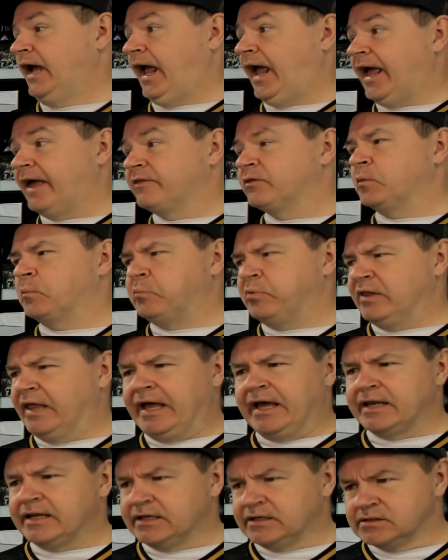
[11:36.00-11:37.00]
And the
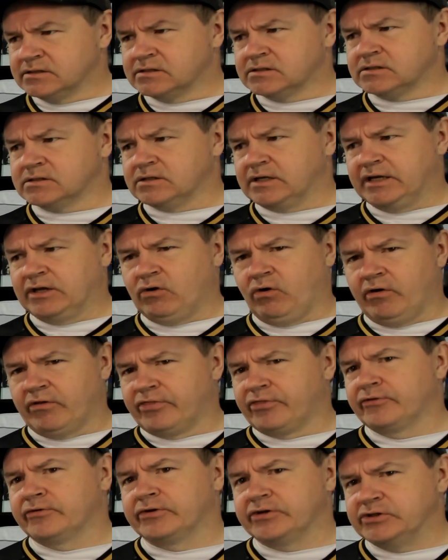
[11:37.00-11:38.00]
plan is, in all
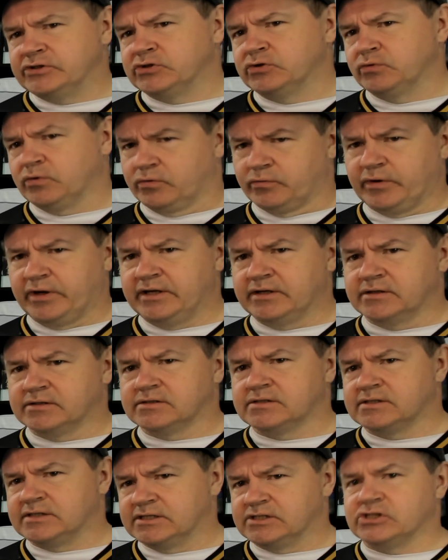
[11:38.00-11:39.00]
32
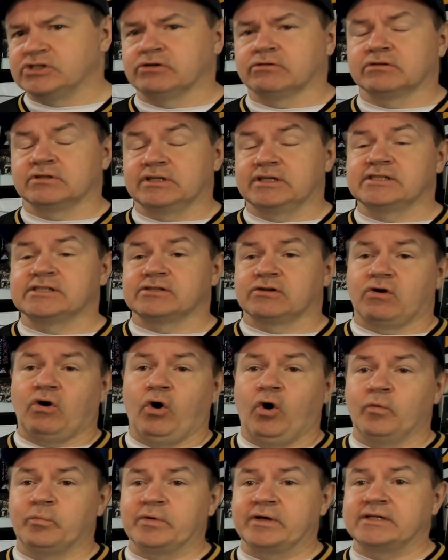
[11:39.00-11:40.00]
arenas this year, at least they're
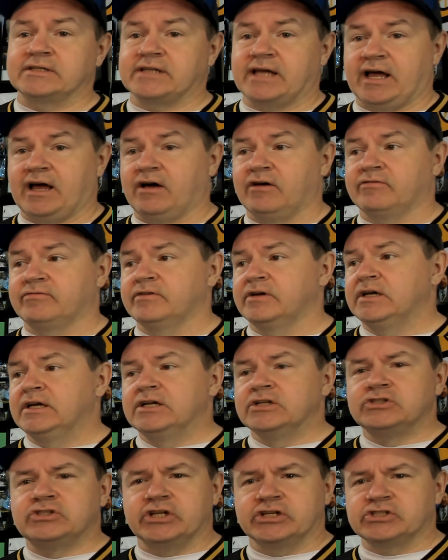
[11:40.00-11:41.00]
hoping to have
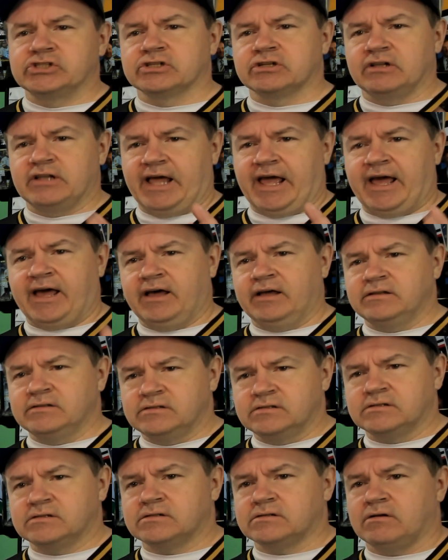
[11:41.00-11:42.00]
digital
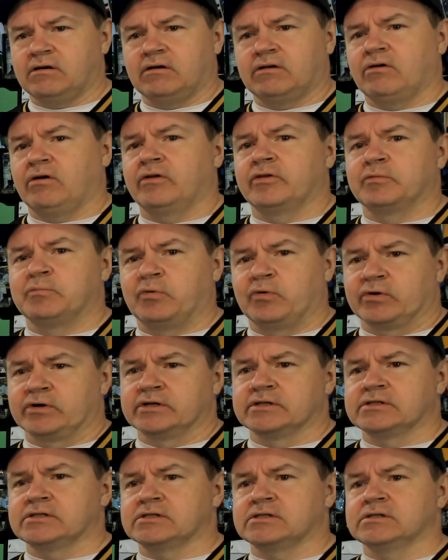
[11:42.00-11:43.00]
ads on all the
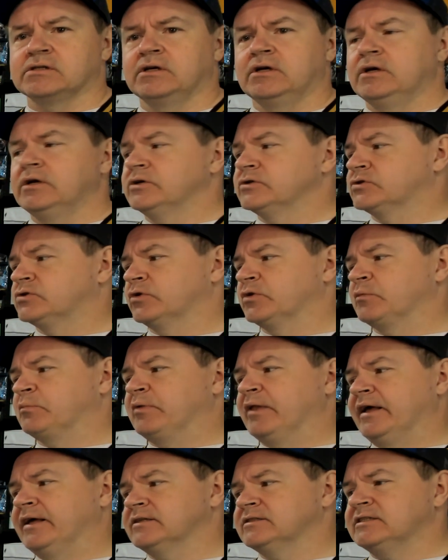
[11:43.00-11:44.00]
boards. So the
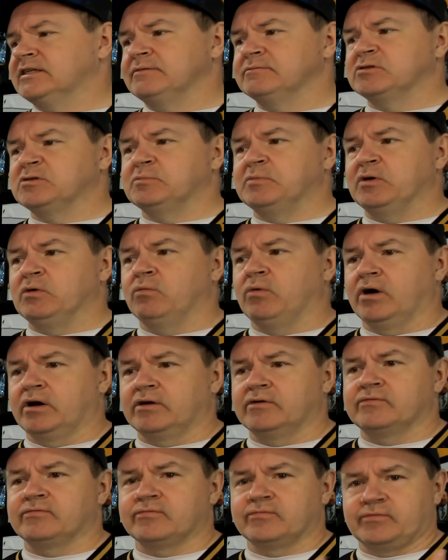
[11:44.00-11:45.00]
plan seems to be one
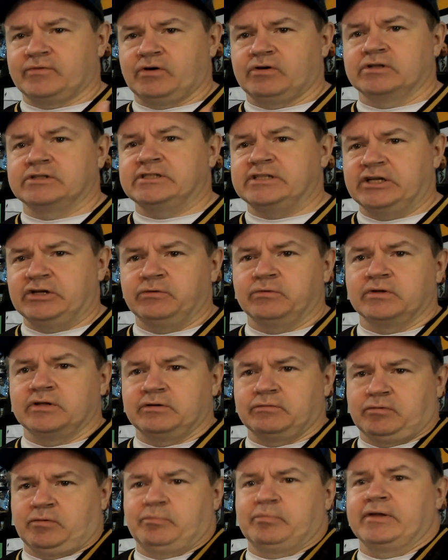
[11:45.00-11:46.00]
of continually
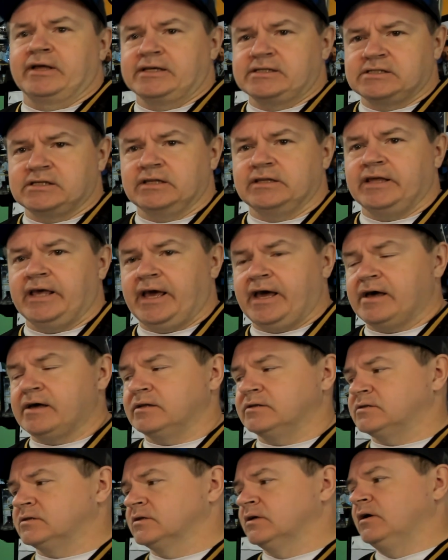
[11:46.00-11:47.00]
replacing the
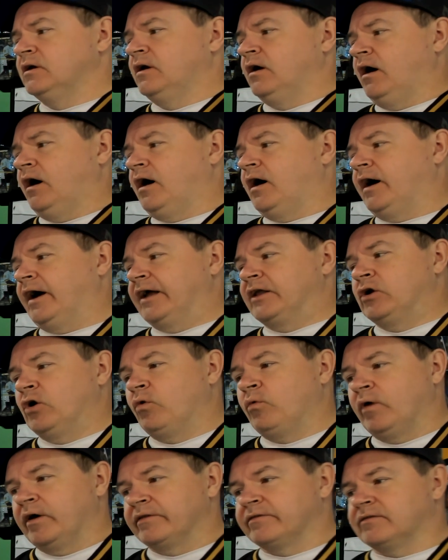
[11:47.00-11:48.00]
ads. I know
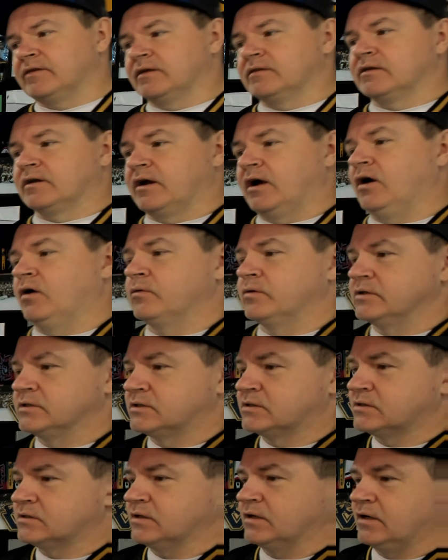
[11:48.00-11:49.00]
one thing that I
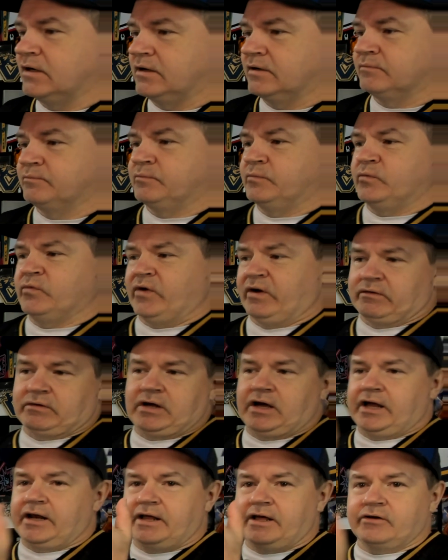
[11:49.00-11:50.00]
always found
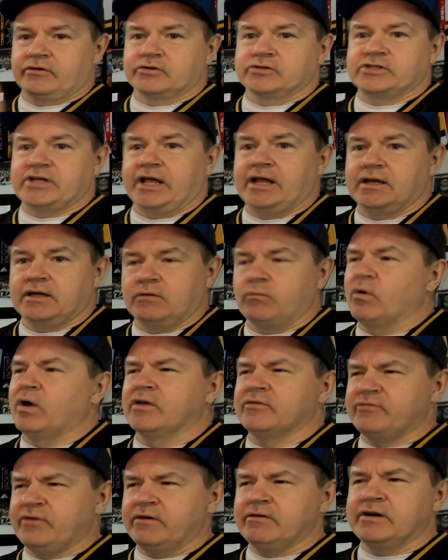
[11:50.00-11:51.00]
kind of entertaining. Well,
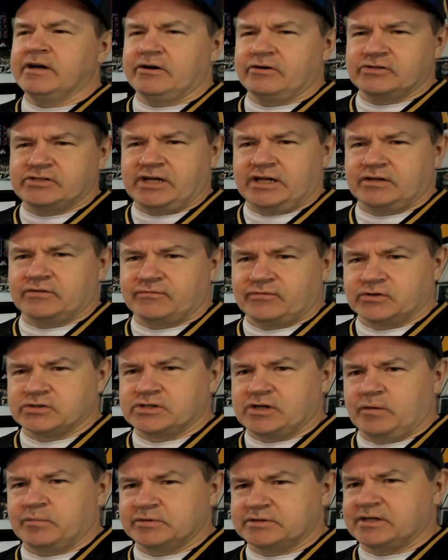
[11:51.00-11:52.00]
I found it entertaining the
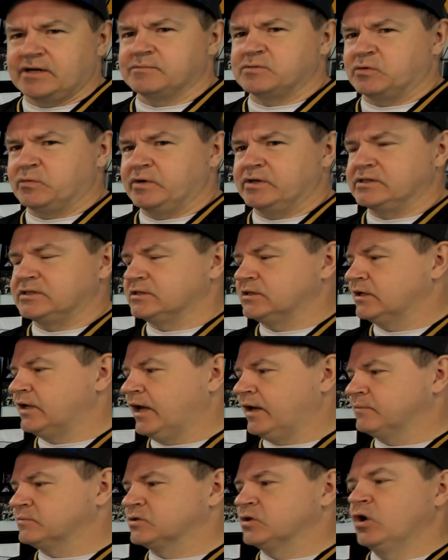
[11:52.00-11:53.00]
first couple times I went to see
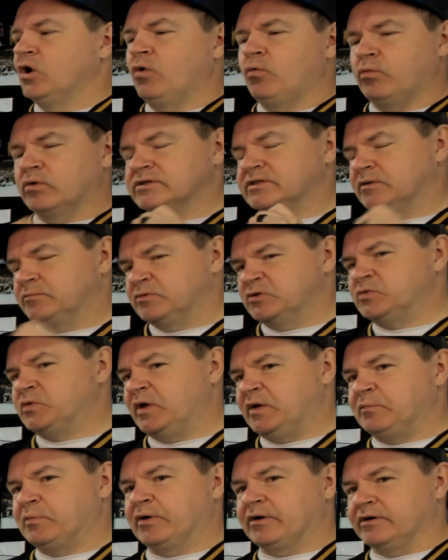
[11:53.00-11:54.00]
games was in
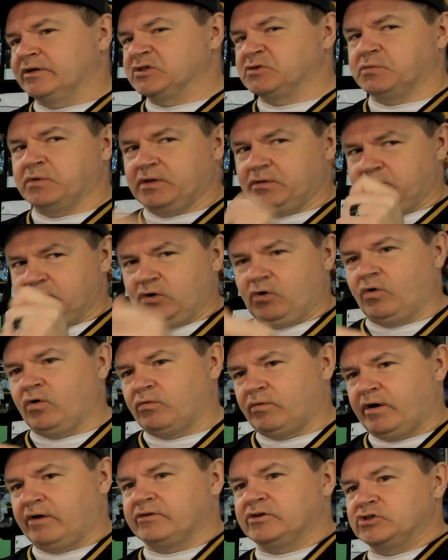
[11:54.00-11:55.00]
between periods when they would go
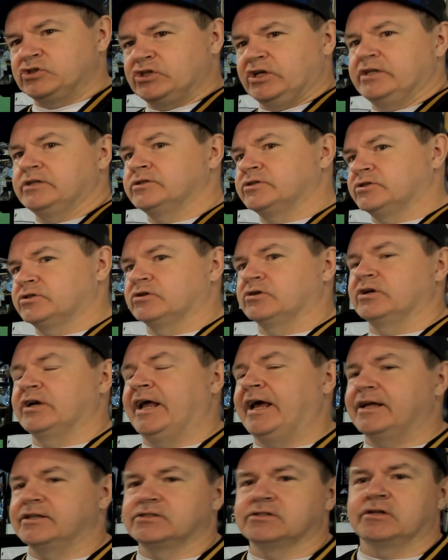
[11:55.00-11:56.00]
around and change certain
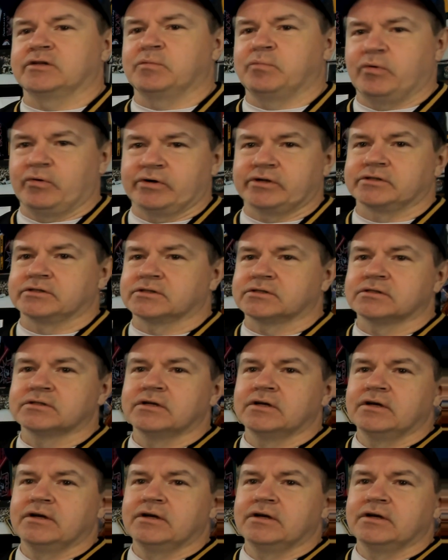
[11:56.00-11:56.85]
ads on the boards.